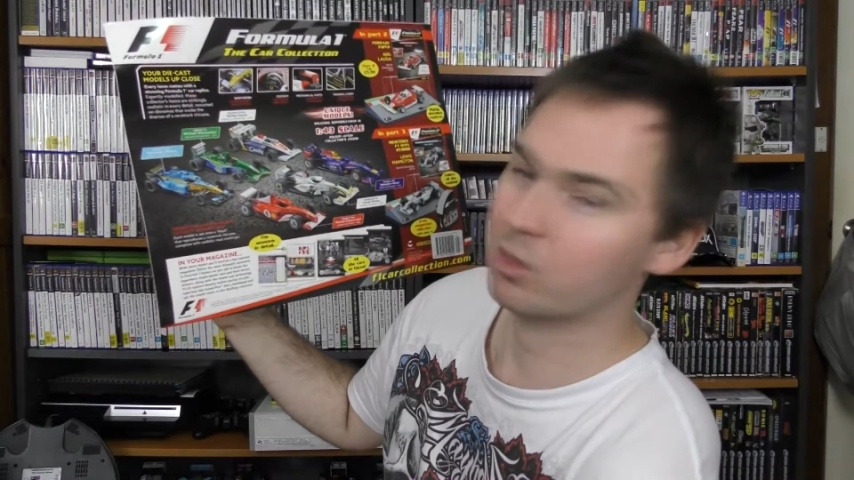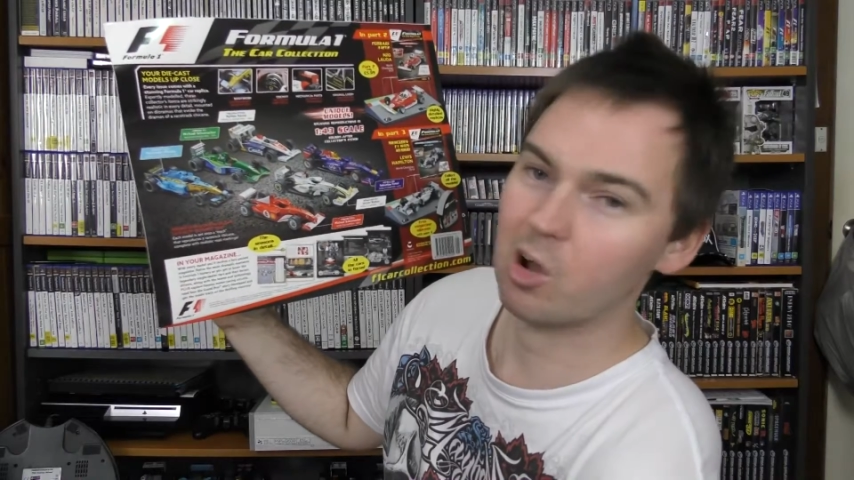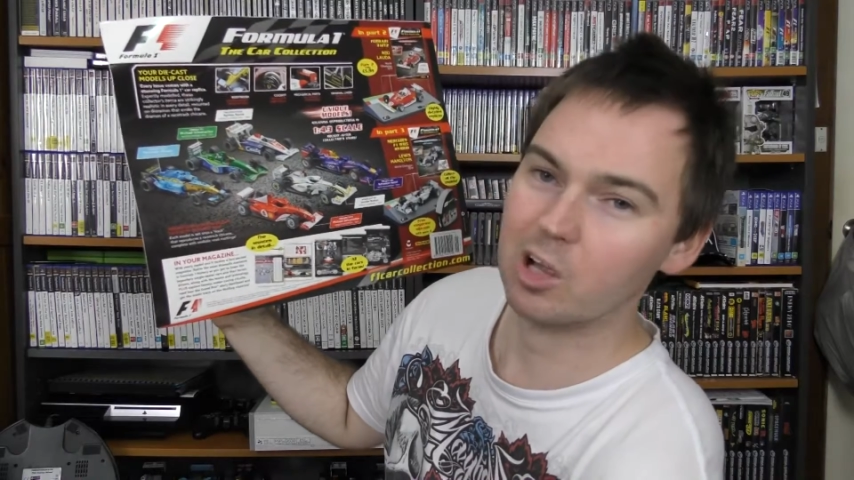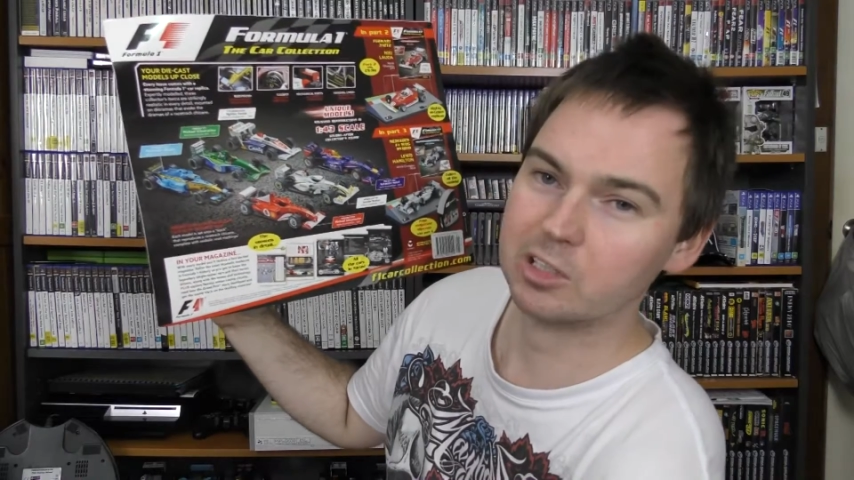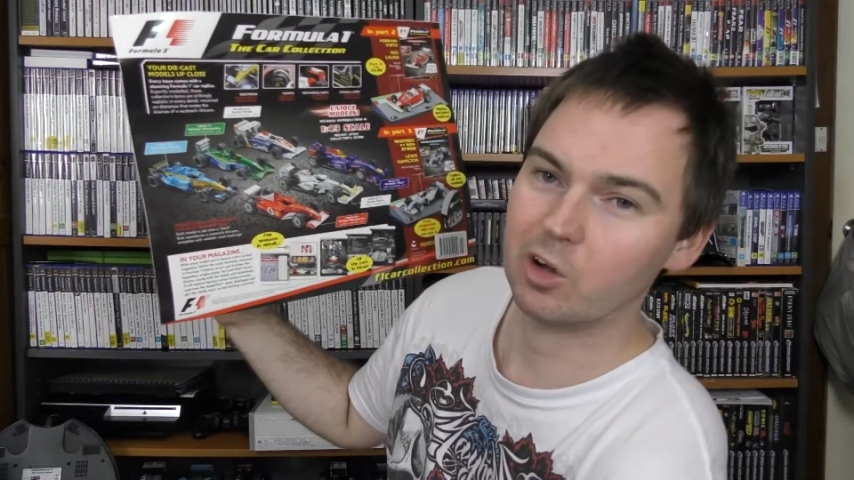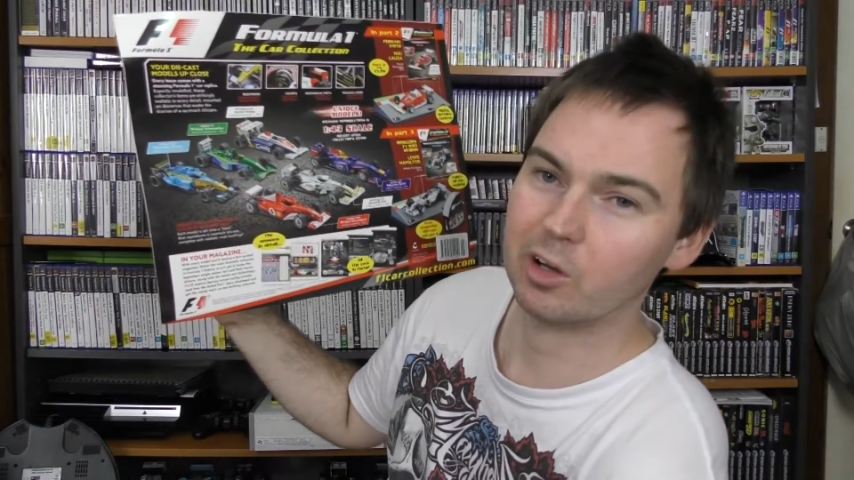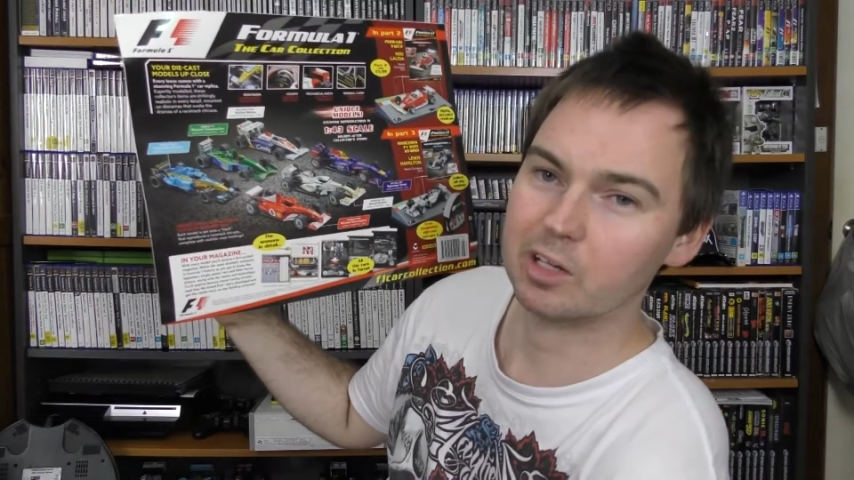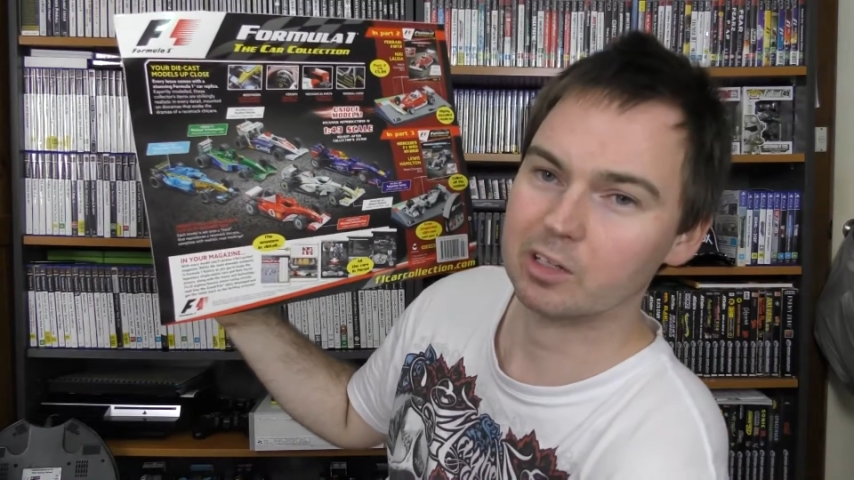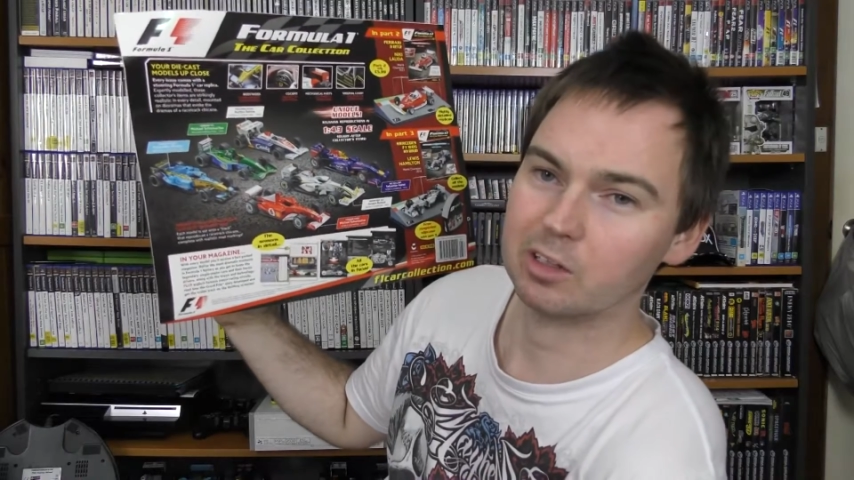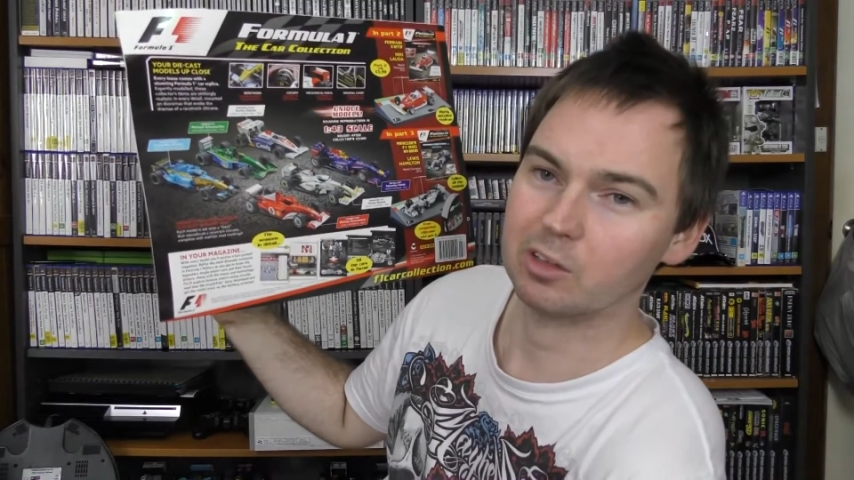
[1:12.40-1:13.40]

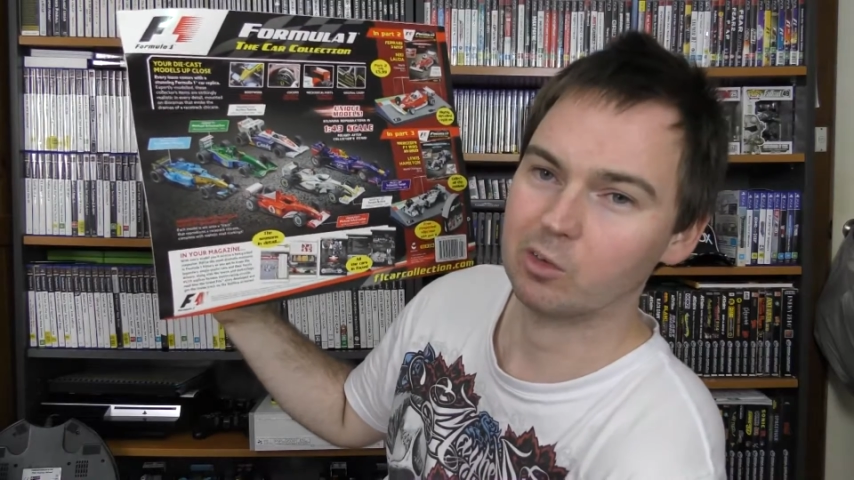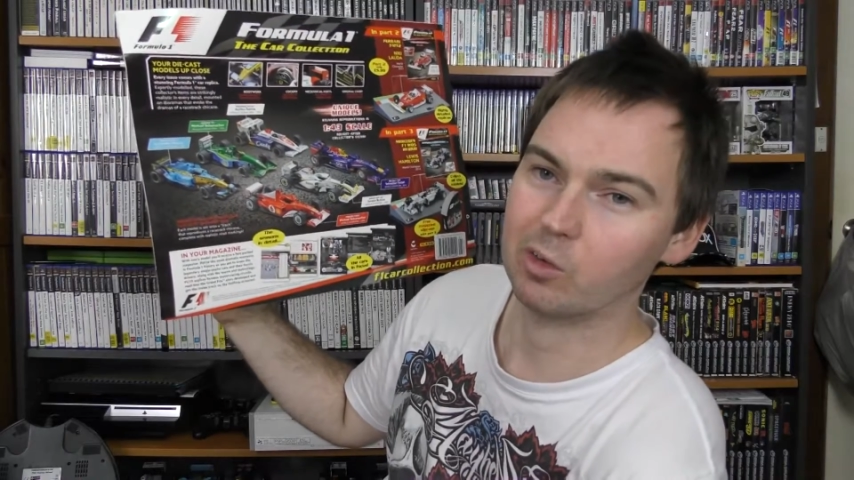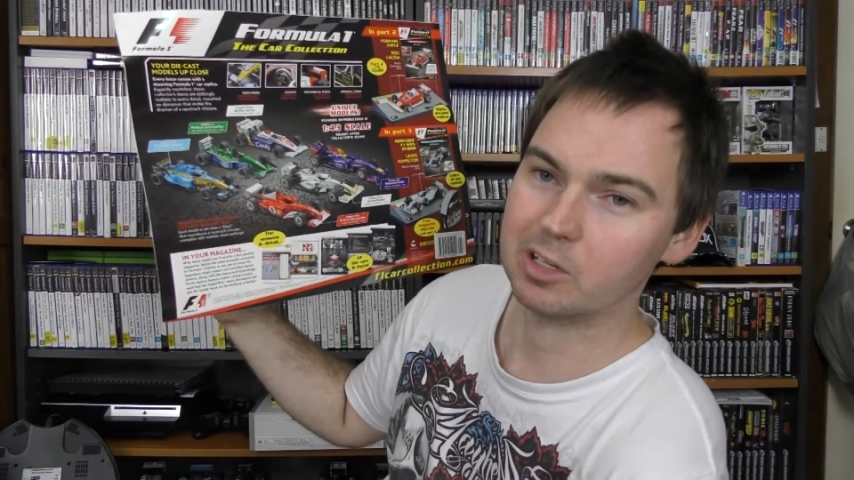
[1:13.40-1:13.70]
iconic or